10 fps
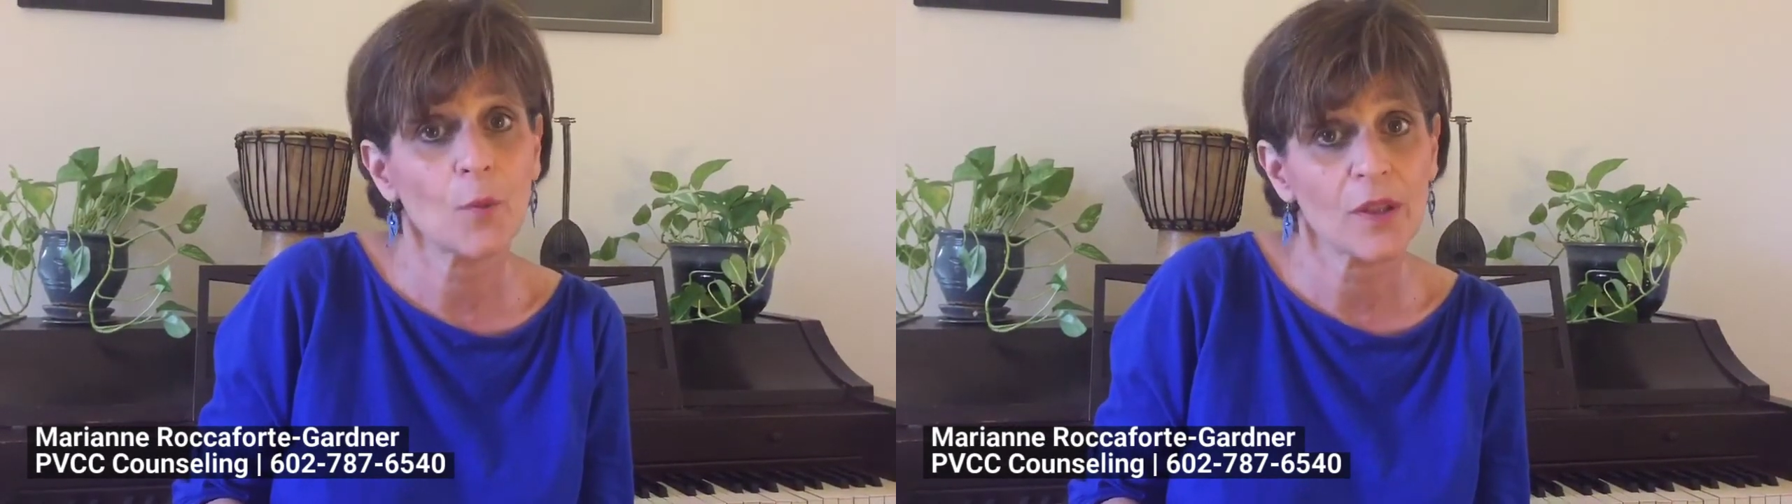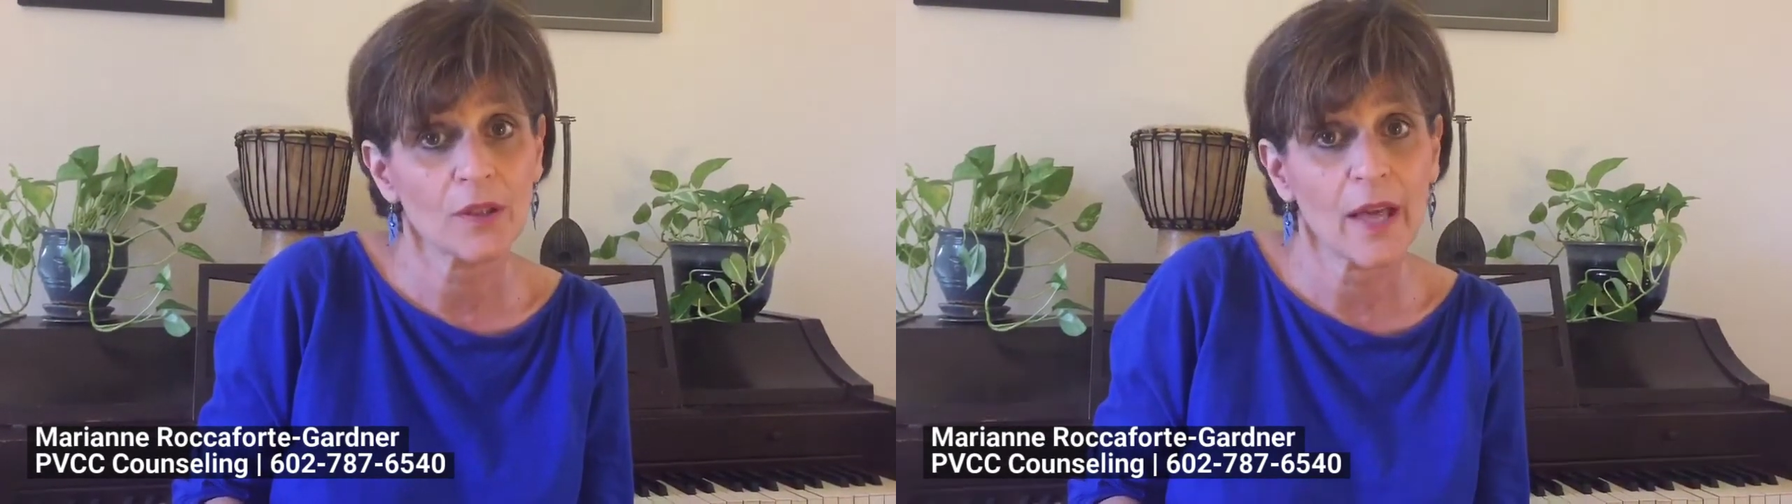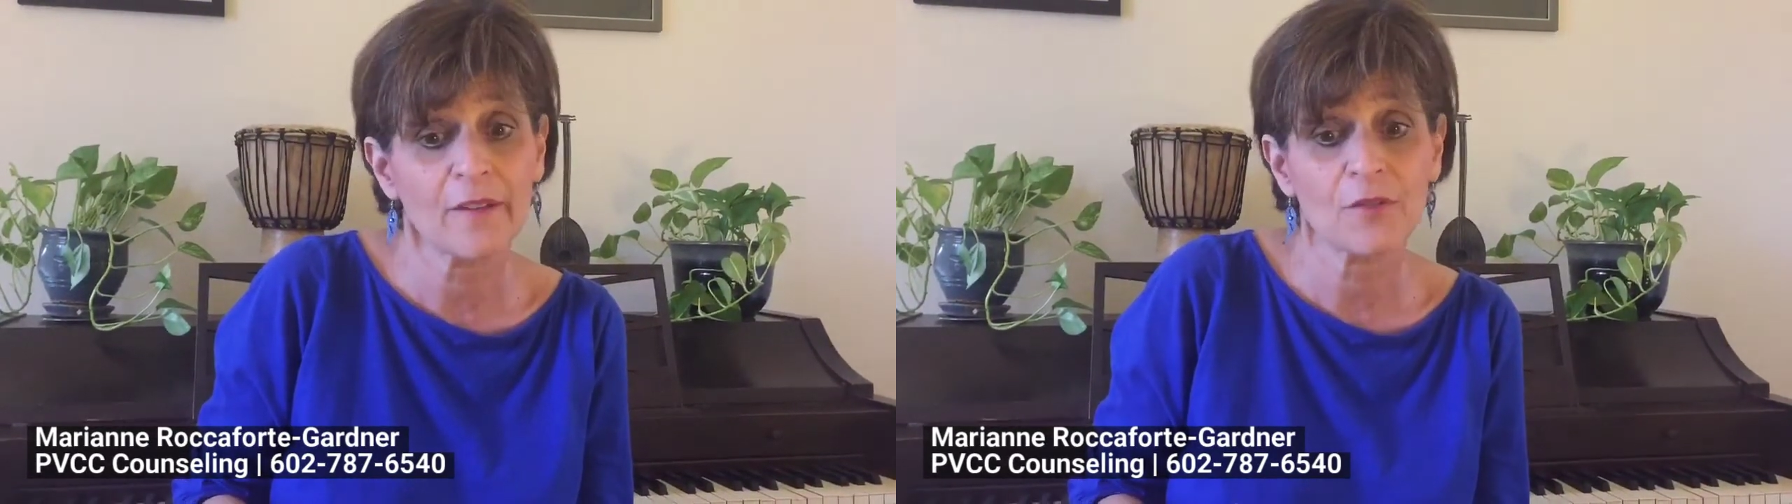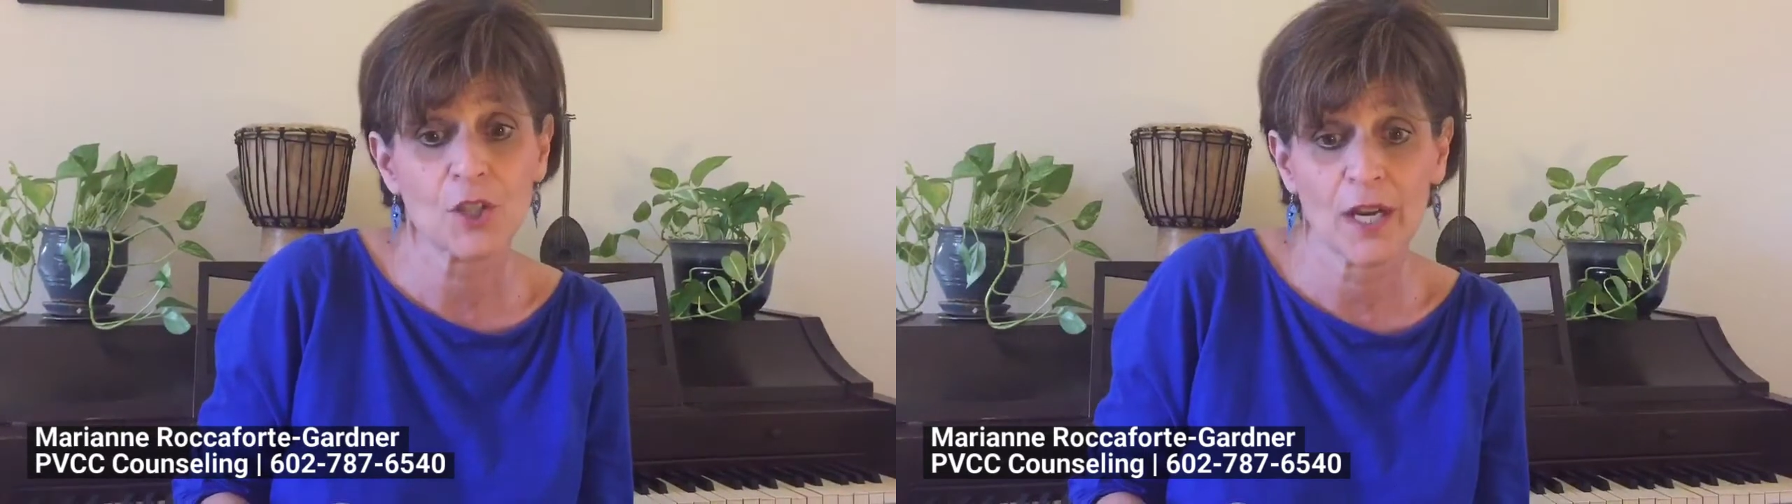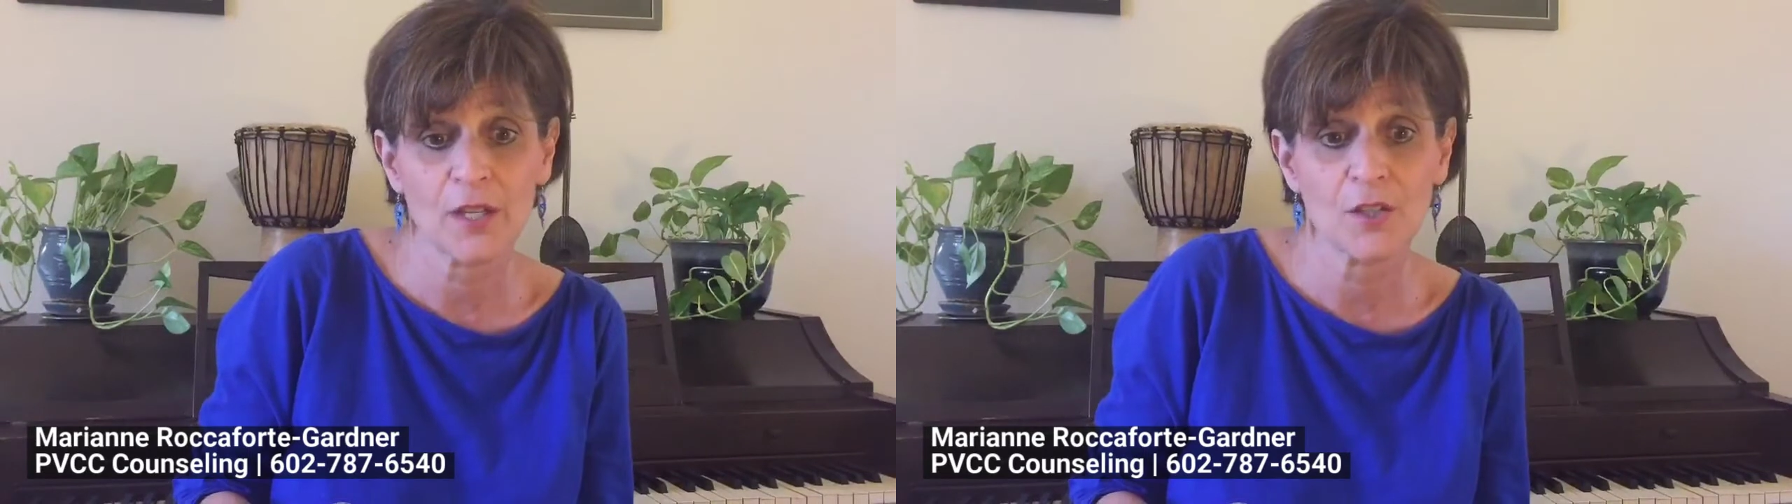with life
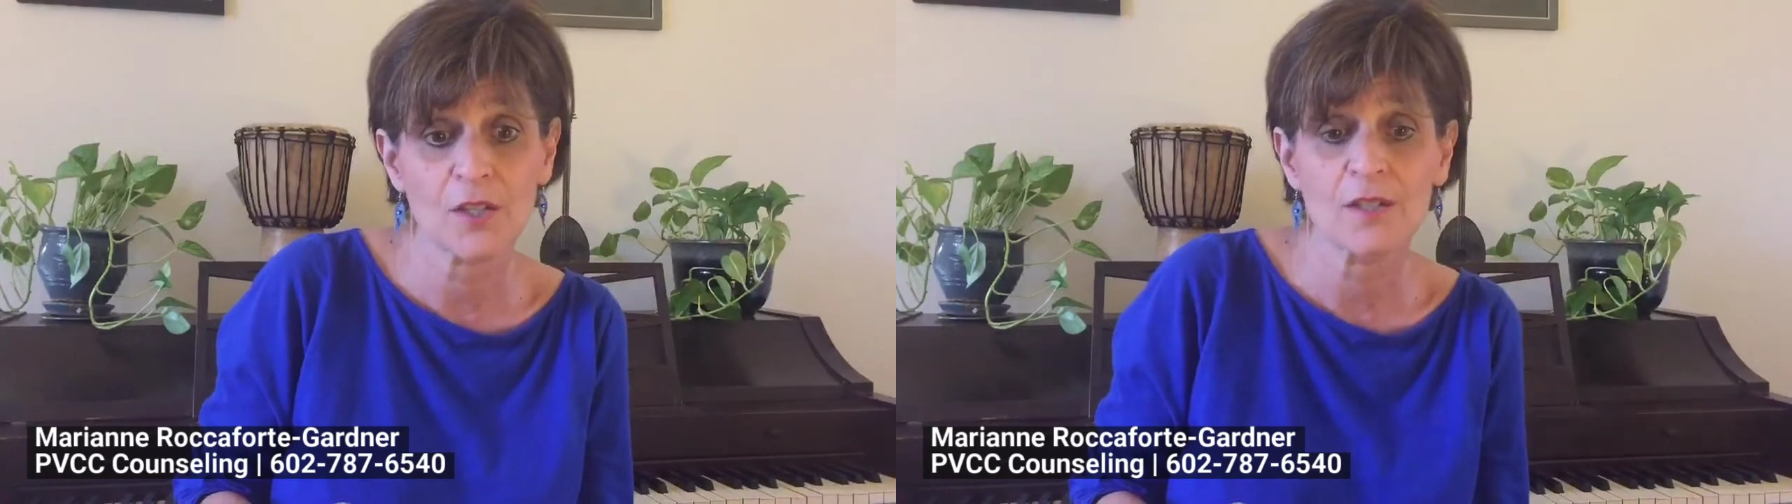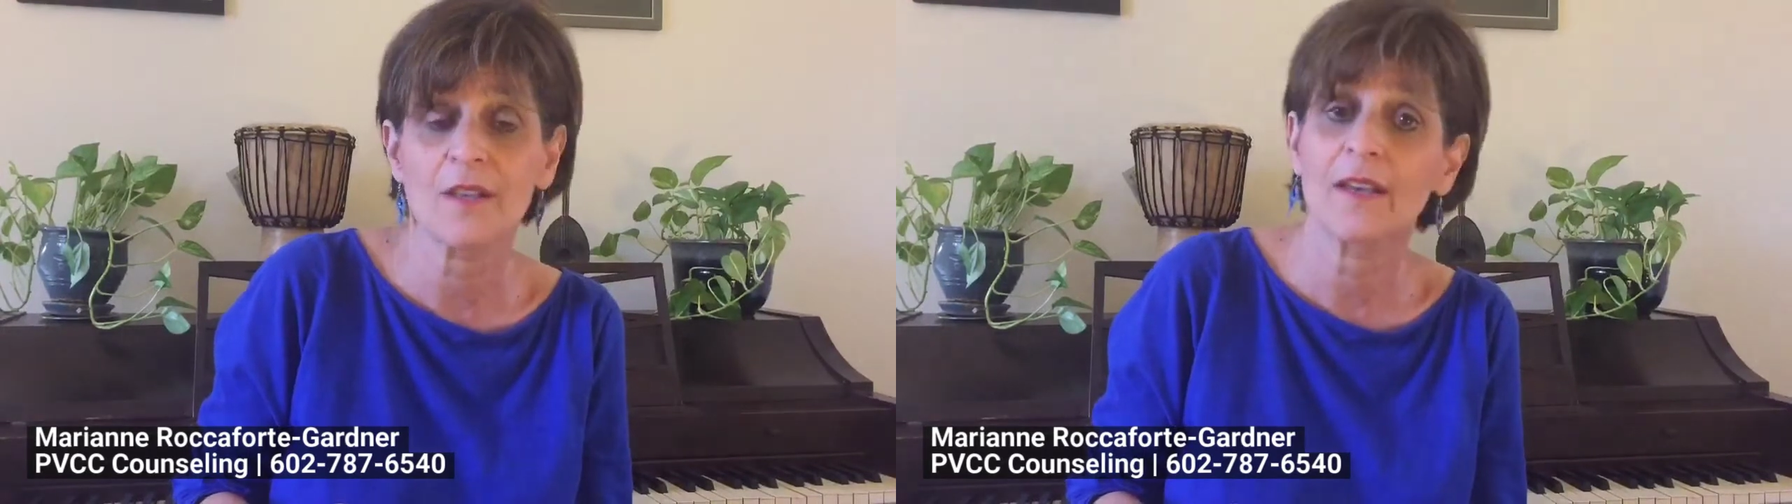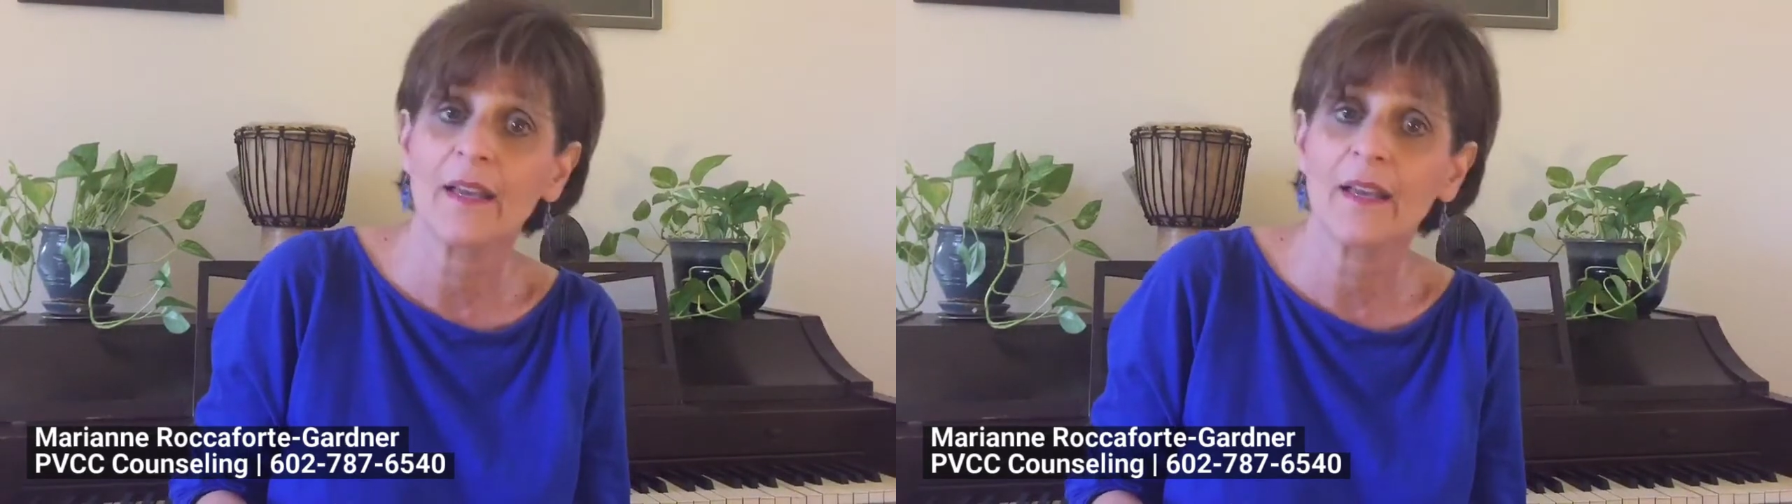changes